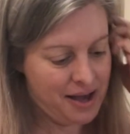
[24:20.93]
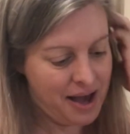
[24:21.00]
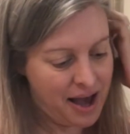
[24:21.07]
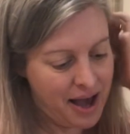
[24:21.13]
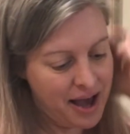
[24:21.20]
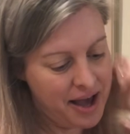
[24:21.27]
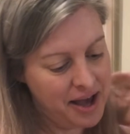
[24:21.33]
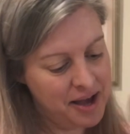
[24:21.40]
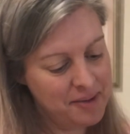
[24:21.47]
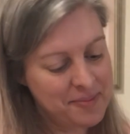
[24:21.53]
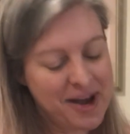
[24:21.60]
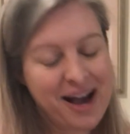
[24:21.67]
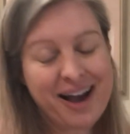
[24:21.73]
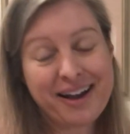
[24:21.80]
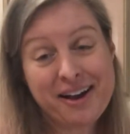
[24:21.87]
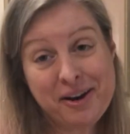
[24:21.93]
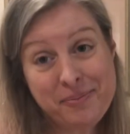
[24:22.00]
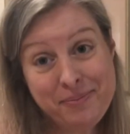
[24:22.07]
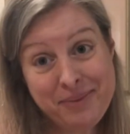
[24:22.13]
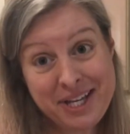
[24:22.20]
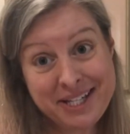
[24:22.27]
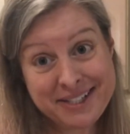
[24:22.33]
I got a
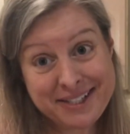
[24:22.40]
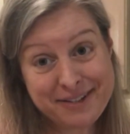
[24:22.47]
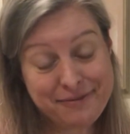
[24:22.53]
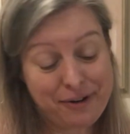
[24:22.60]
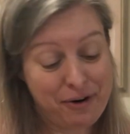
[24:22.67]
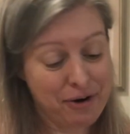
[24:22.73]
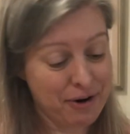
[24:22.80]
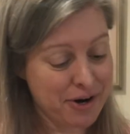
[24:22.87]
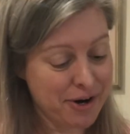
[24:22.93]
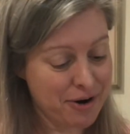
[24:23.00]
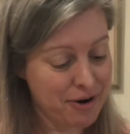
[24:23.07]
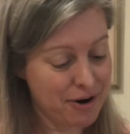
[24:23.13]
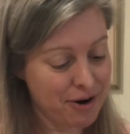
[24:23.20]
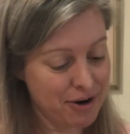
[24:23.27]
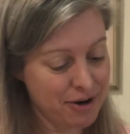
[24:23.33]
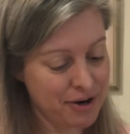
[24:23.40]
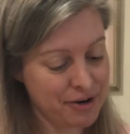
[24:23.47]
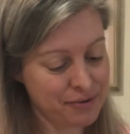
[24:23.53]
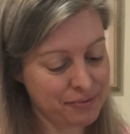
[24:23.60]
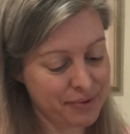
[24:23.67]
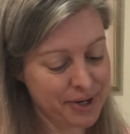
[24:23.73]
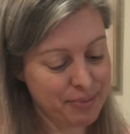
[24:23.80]
piece of R&R
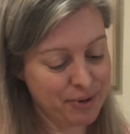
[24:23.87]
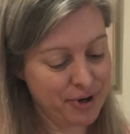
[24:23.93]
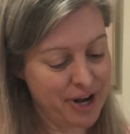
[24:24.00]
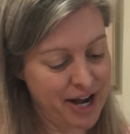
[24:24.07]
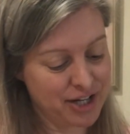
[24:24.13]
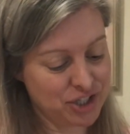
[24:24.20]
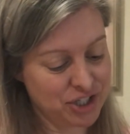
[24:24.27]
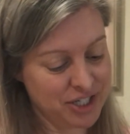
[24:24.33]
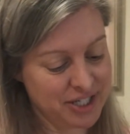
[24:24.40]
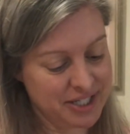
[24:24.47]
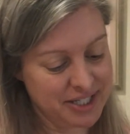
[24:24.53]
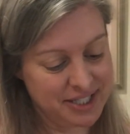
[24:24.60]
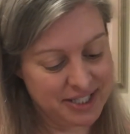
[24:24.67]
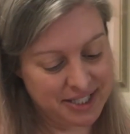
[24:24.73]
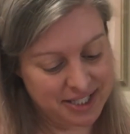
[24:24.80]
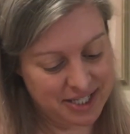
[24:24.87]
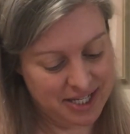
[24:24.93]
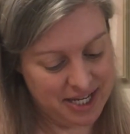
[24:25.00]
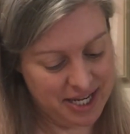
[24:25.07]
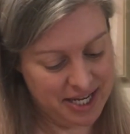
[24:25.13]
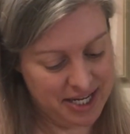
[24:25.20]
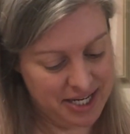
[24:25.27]
Reproductions.
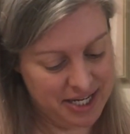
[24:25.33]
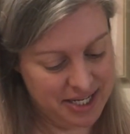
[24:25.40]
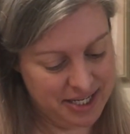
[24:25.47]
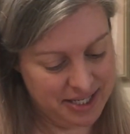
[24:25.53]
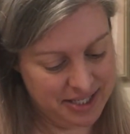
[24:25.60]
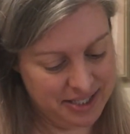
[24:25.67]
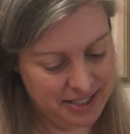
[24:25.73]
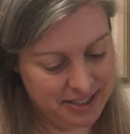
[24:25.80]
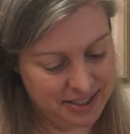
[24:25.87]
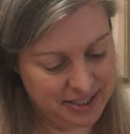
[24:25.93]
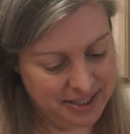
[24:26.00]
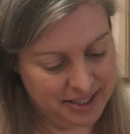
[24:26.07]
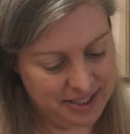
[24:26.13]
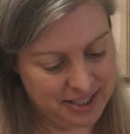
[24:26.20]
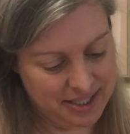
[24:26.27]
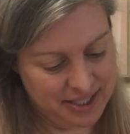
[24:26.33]
It is